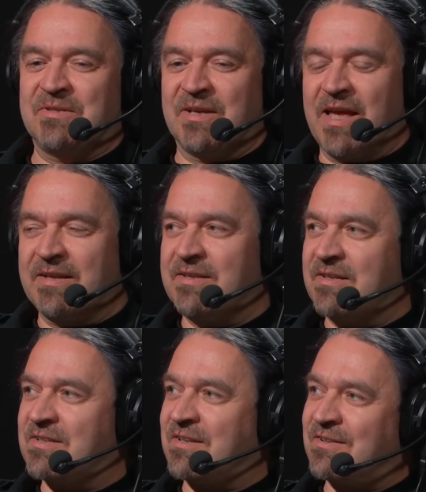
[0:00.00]
the
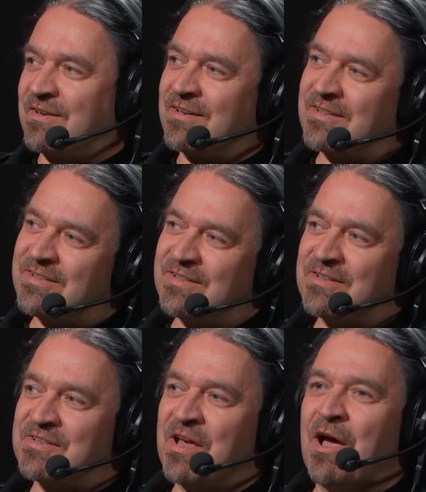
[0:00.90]
80s, in the
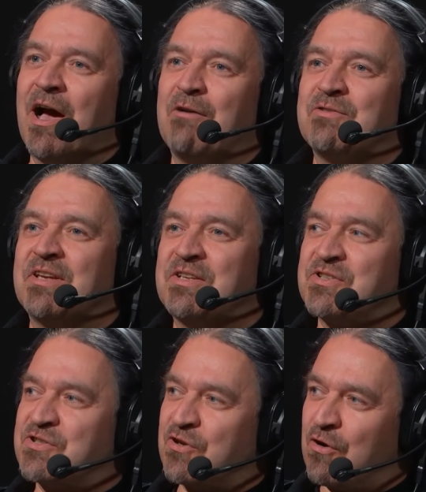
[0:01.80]
90s, how they
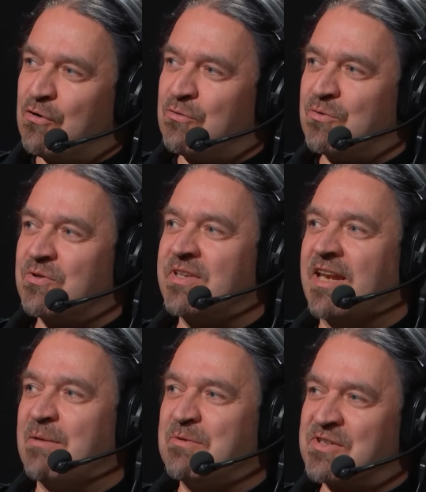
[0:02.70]
show the
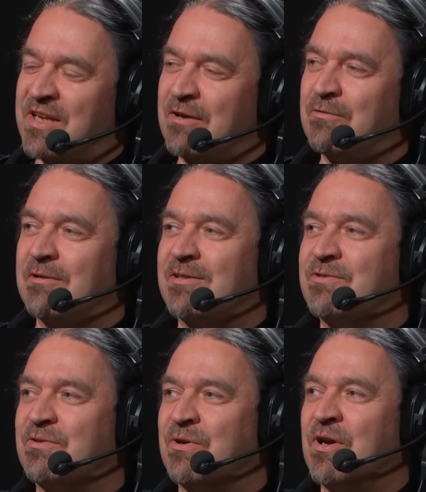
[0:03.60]
demo scheme
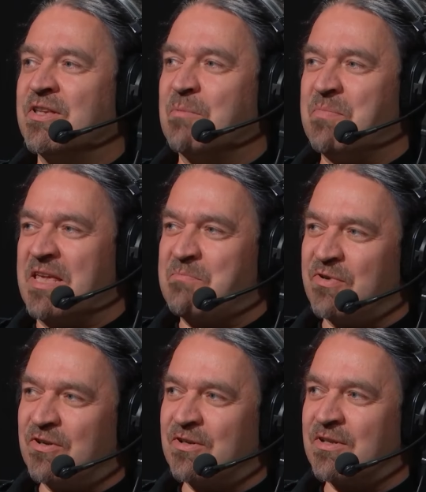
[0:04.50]
culture, the
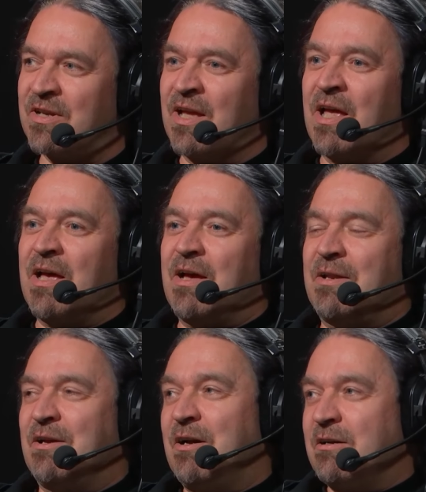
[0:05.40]
people, and
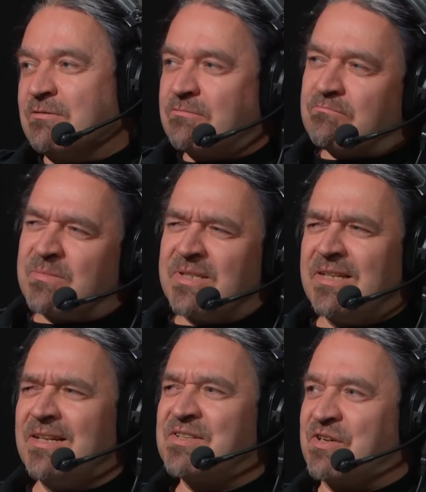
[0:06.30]
how
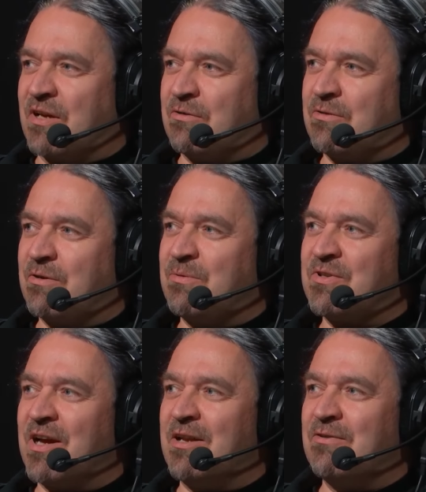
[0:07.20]
it's now.
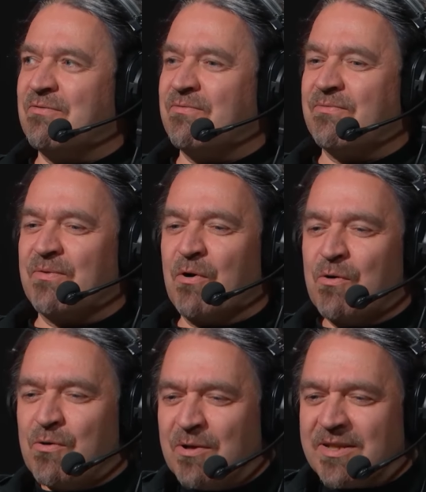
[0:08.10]
What kind of
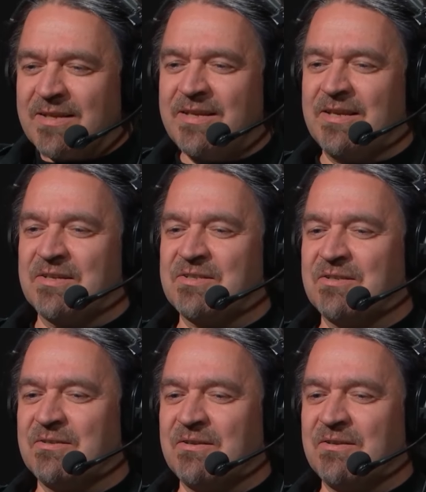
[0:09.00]
all the things